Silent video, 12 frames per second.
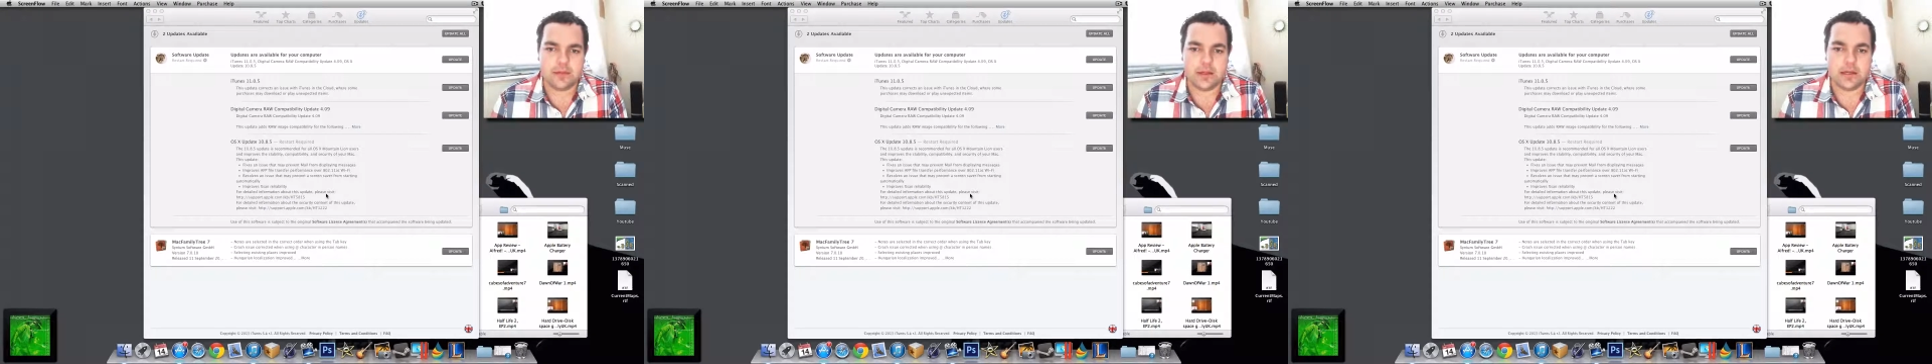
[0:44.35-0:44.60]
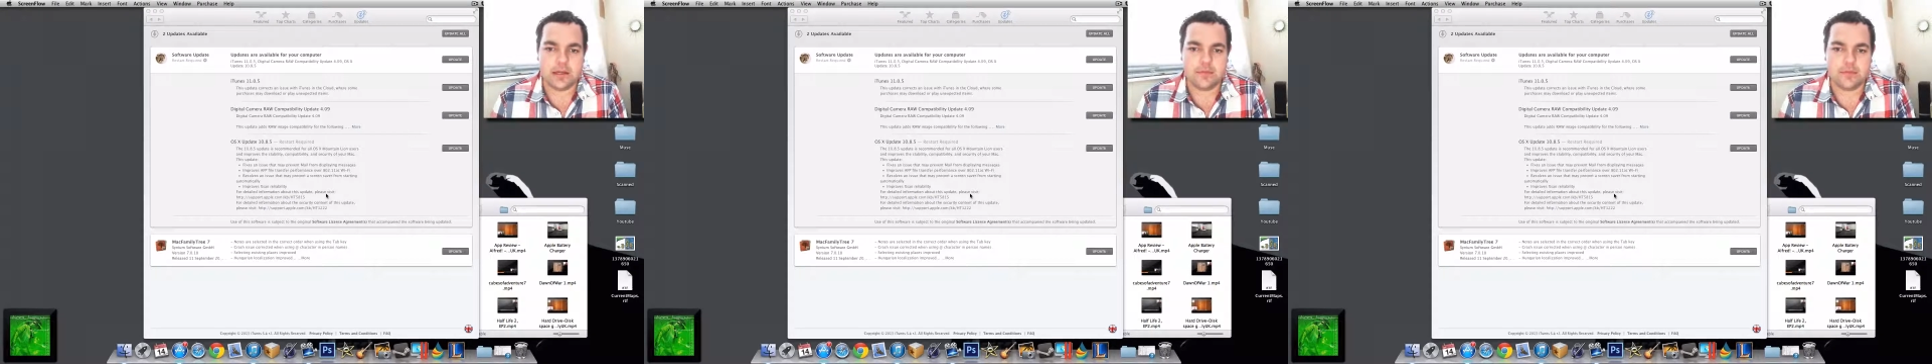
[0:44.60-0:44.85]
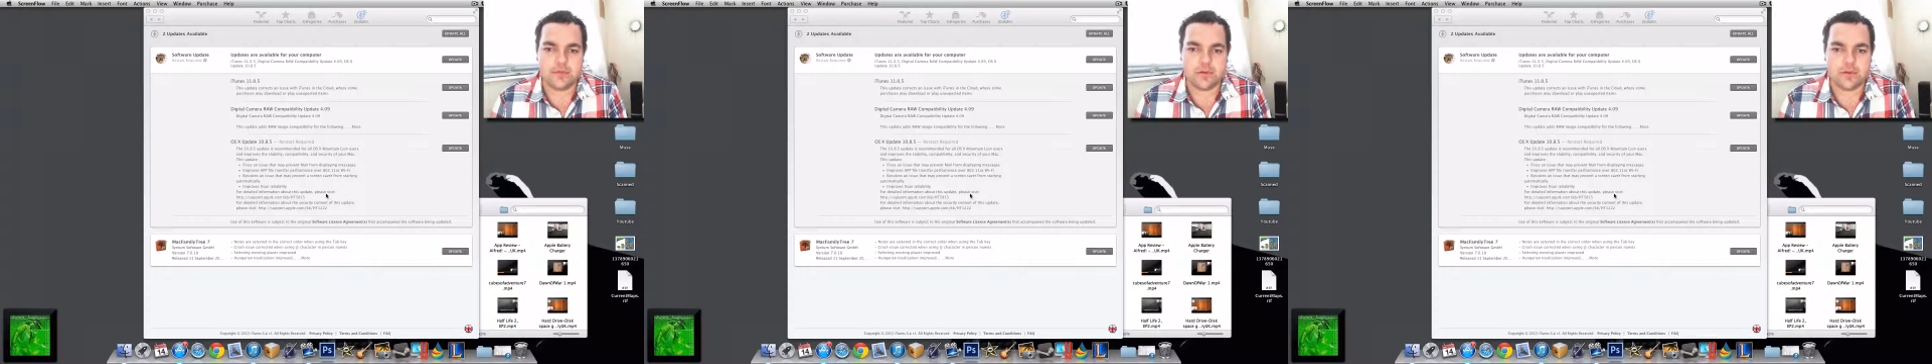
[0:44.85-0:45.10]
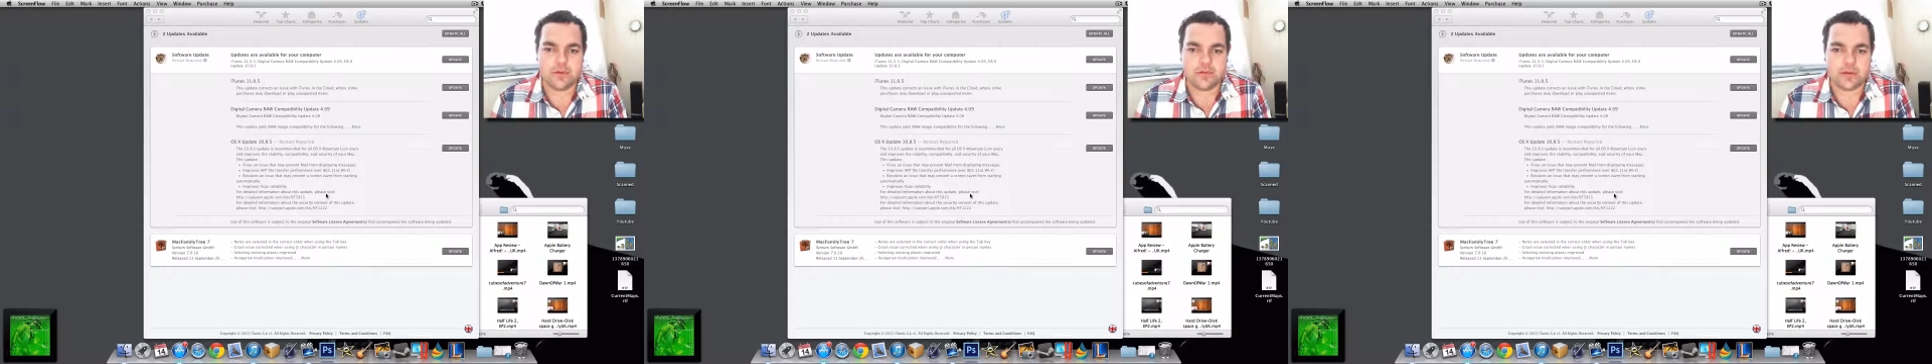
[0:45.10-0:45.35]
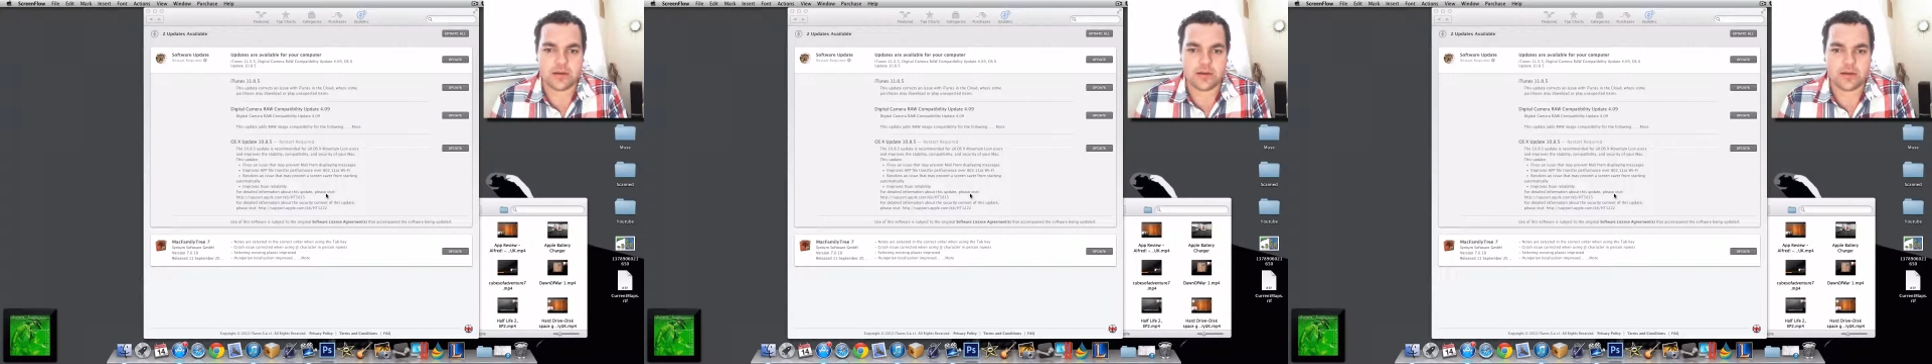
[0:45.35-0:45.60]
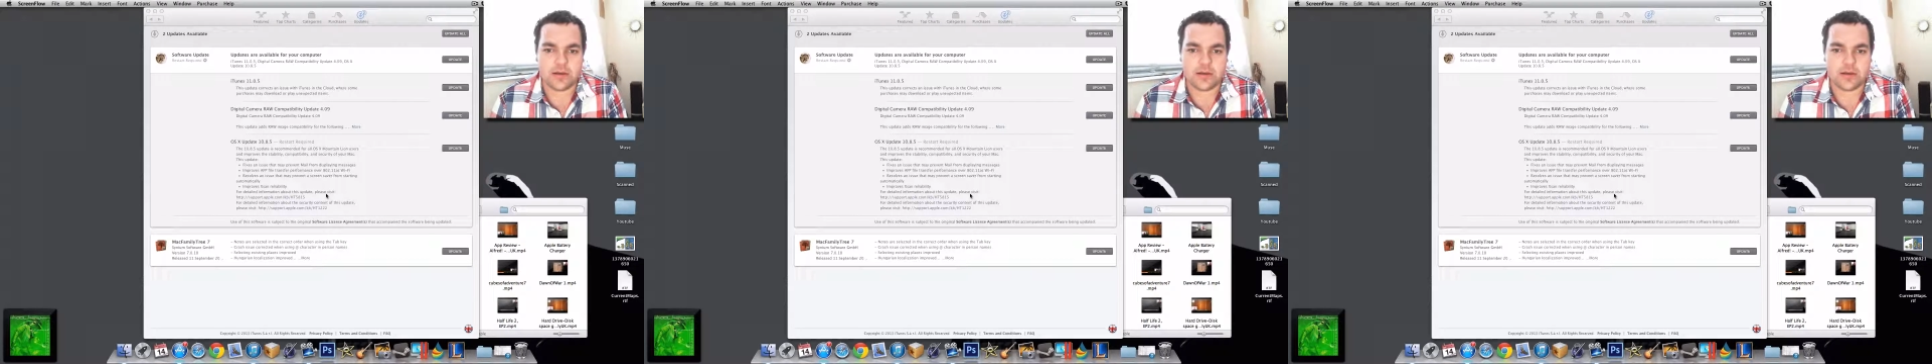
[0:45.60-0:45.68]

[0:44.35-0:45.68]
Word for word: enabled Wi-Fi